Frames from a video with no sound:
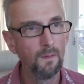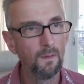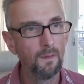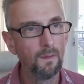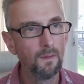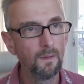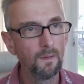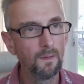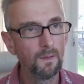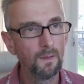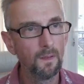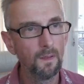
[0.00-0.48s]

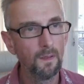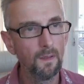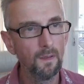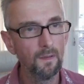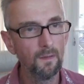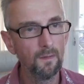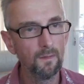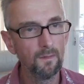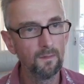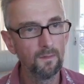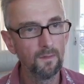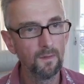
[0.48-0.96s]
Okay,
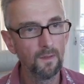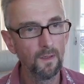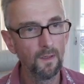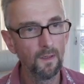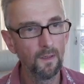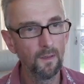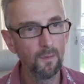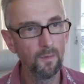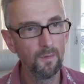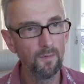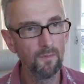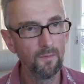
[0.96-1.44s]

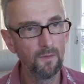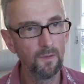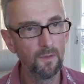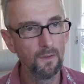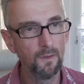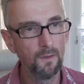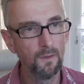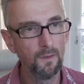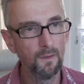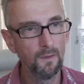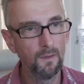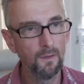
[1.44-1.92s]
so we've
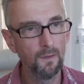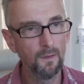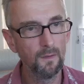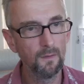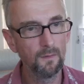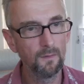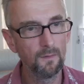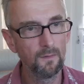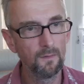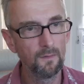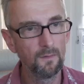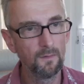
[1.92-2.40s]

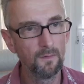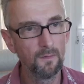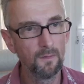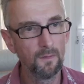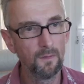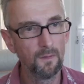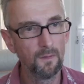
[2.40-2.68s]
got